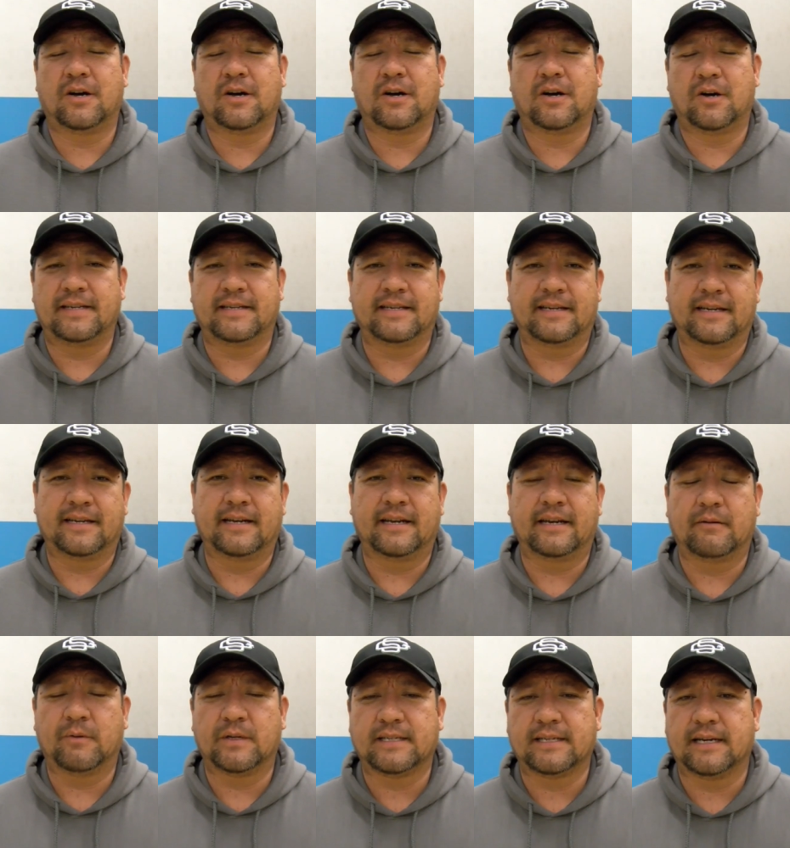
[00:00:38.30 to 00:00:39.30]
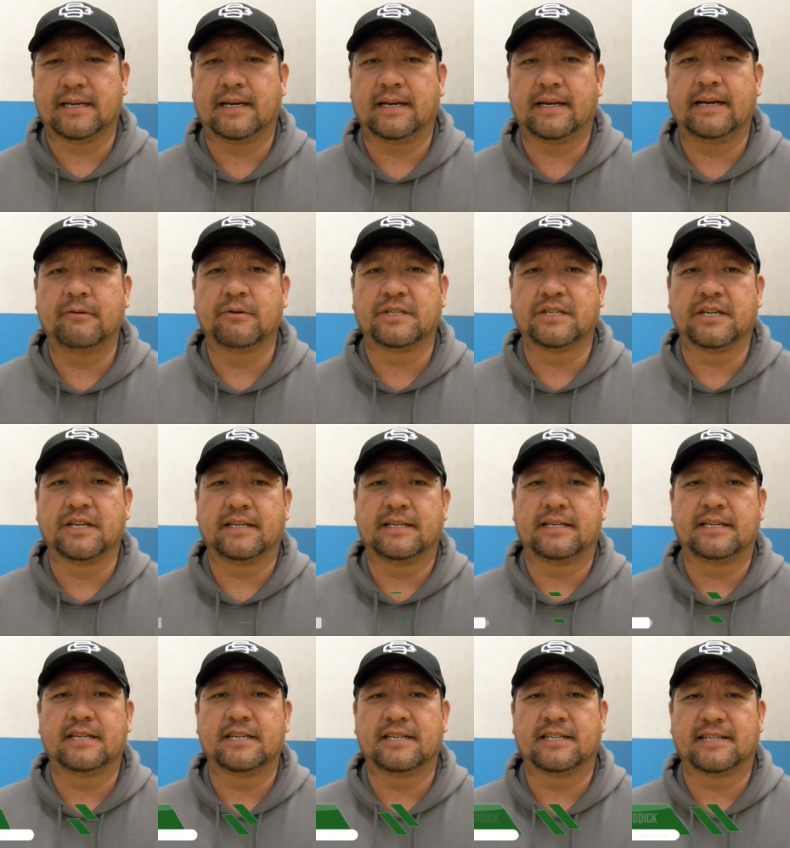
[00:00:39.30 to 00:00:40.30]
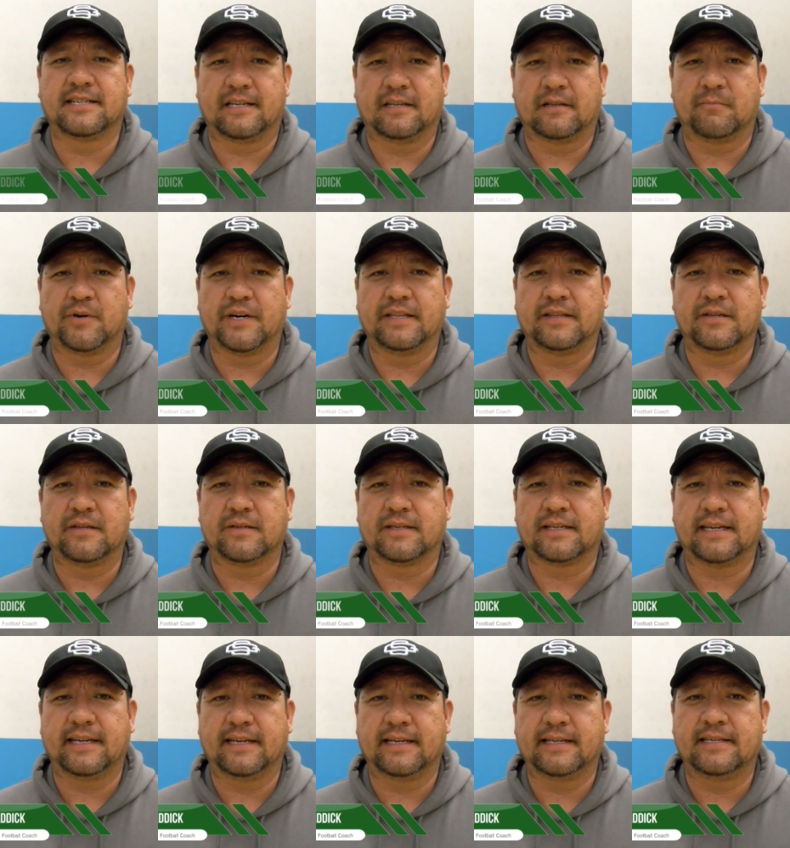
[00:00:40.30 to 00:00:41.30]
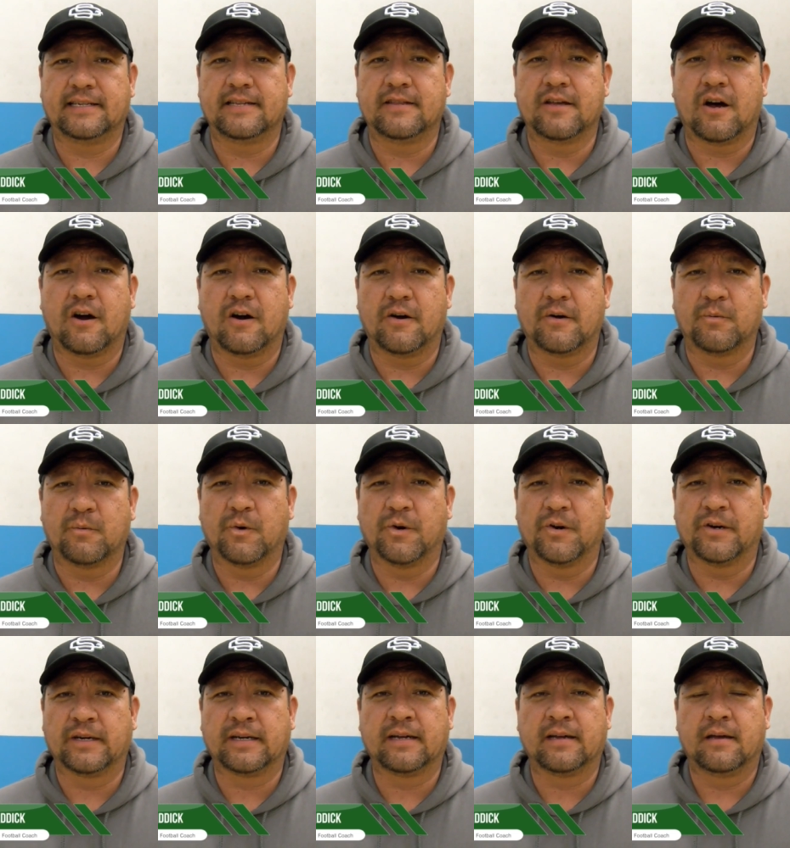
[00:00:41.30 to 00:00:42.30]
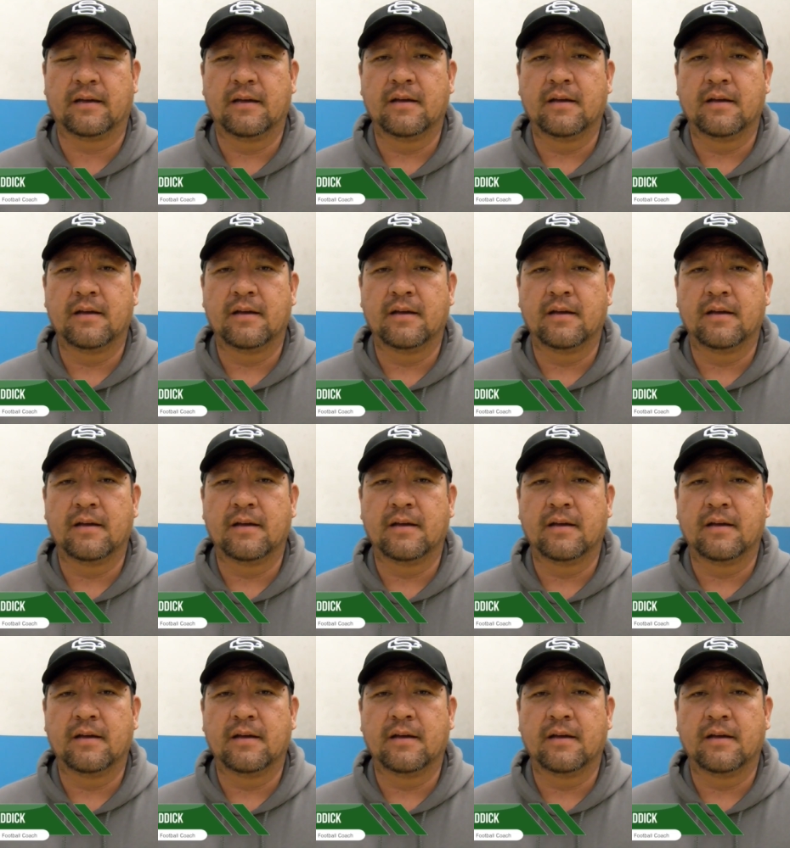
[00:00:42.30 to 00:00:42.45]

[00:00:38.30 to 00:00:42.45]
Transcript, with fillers: Oh, it did. It was uh, it was good to just celebrate those kids and the hard work